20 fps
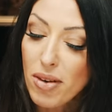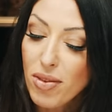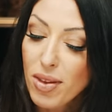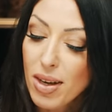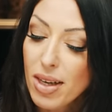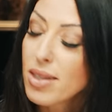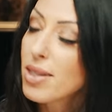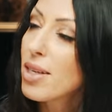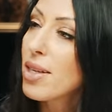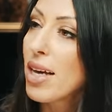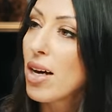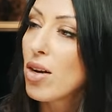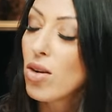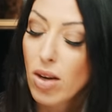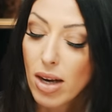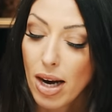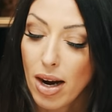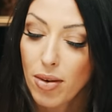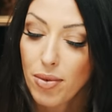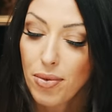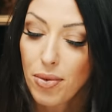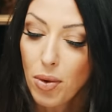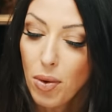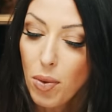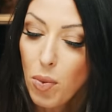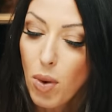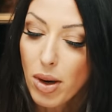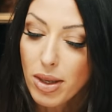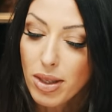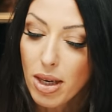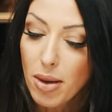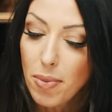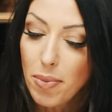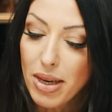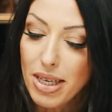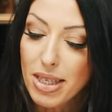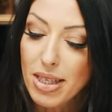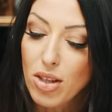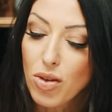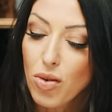of things that they'll look out for. One can
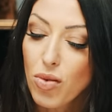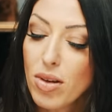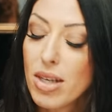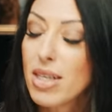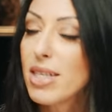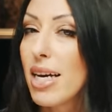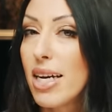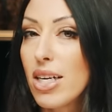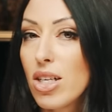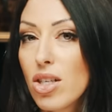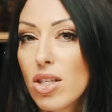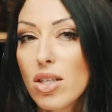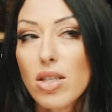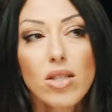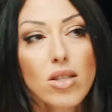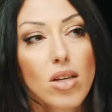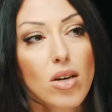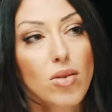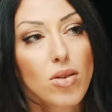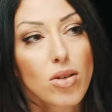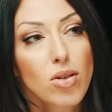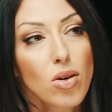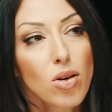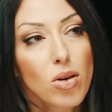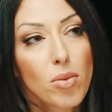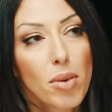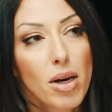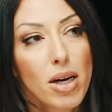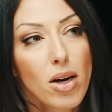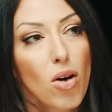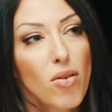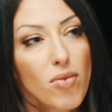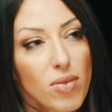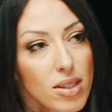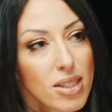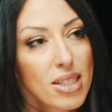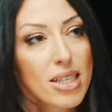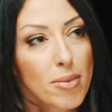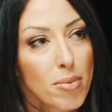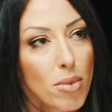be disorientation. So the dog might
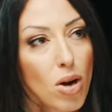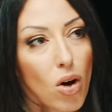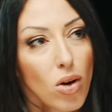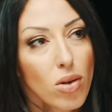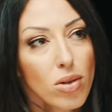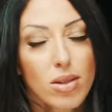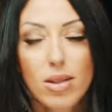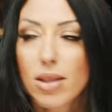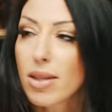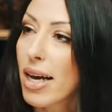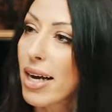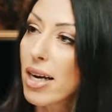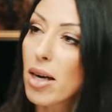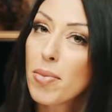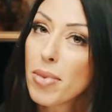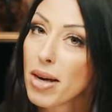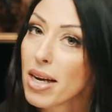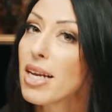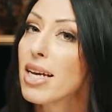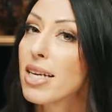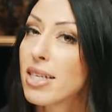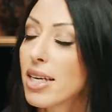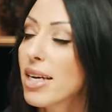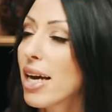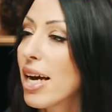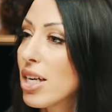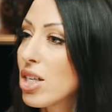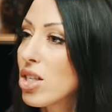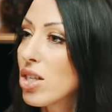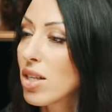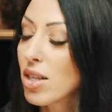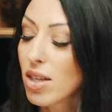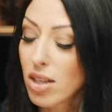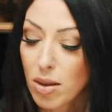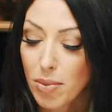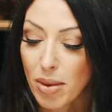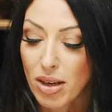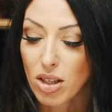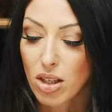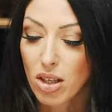often seem lost and that can be an indication that
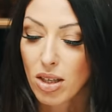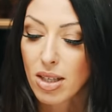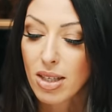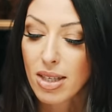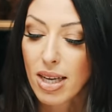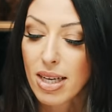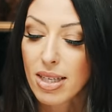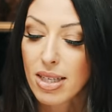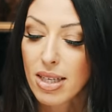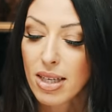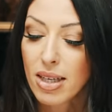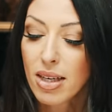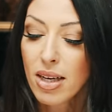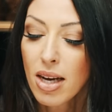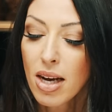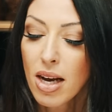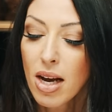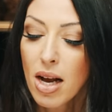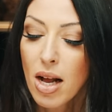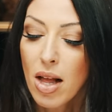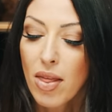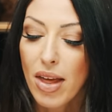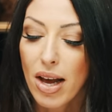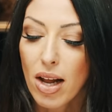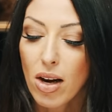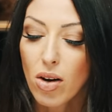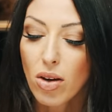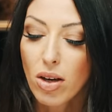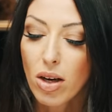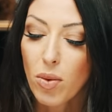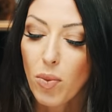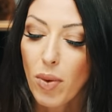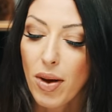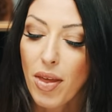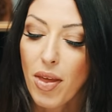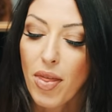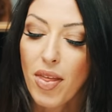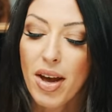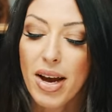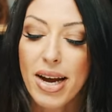dementia has set in. They'll look at
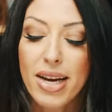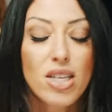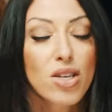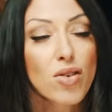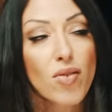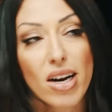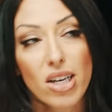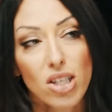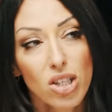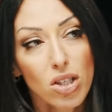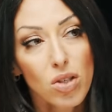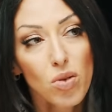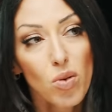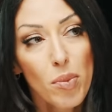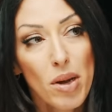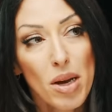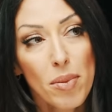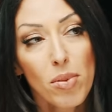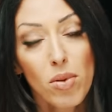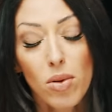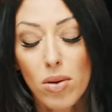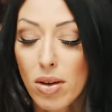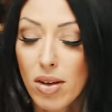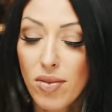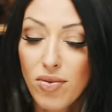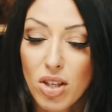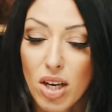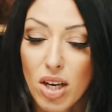whether the interactions with people have